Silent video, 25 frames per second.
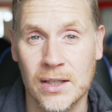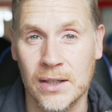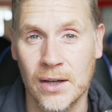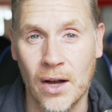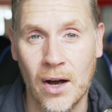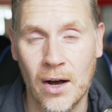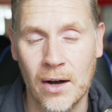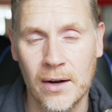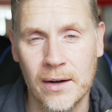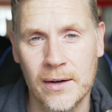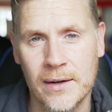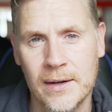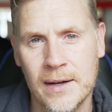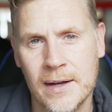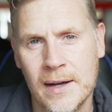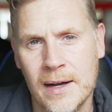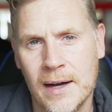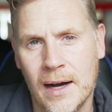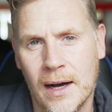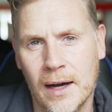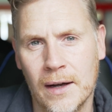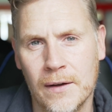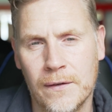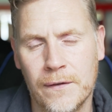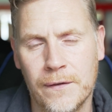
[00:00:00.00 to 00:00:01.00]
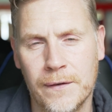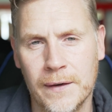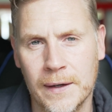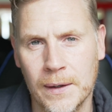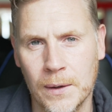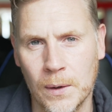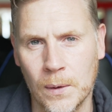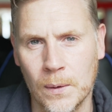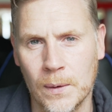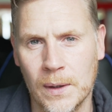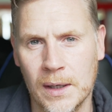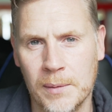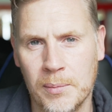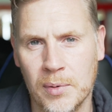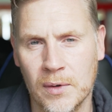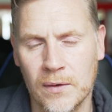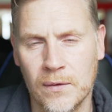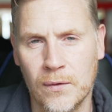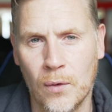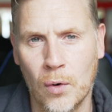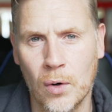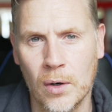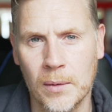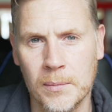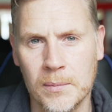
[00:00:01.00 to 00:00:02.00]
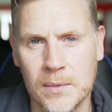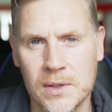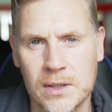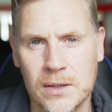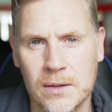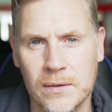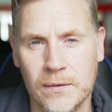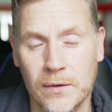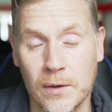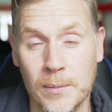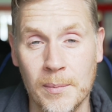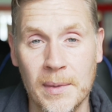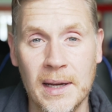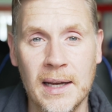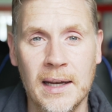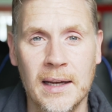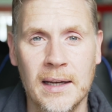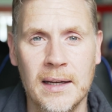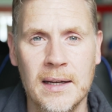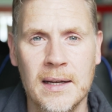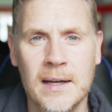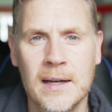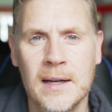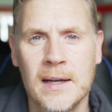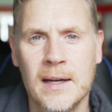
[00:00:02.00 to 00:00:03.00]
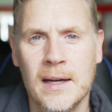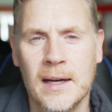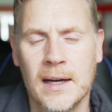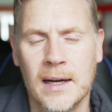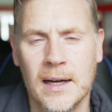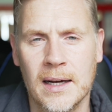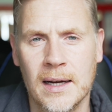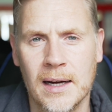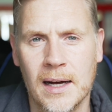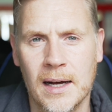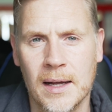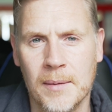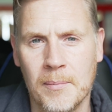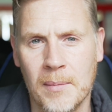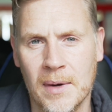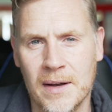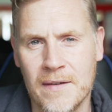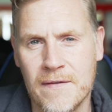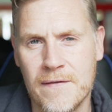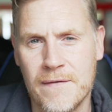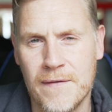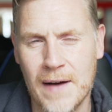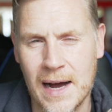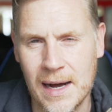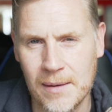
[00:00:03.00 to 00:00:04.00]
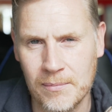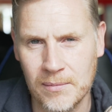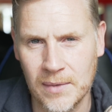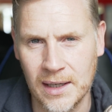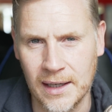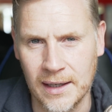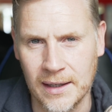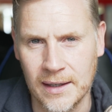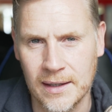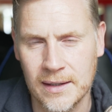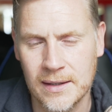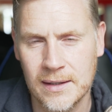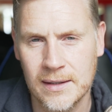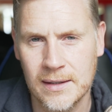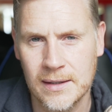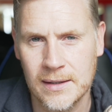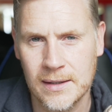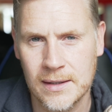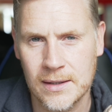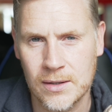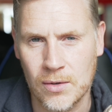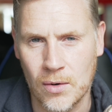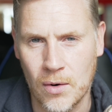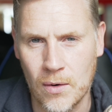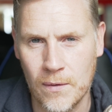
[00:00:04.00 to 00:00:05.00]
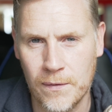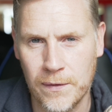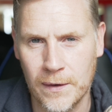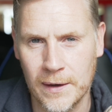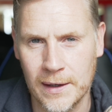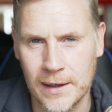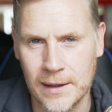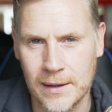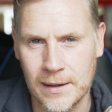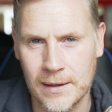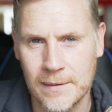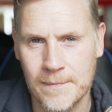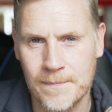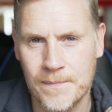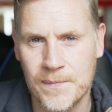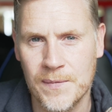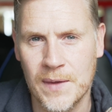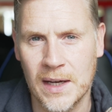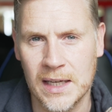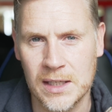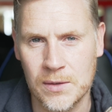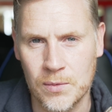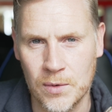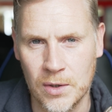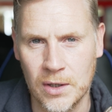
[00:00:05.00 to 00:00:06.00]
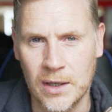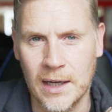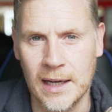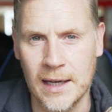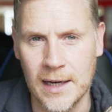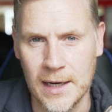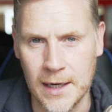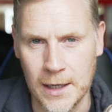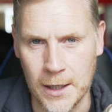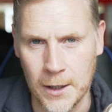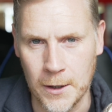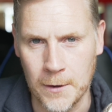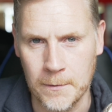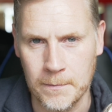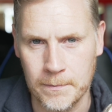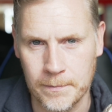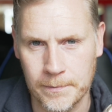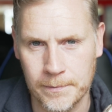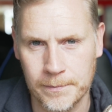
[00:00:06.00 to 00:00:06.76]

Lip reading: on how I feel it performs for me and my family. So hopefully that's what you get here.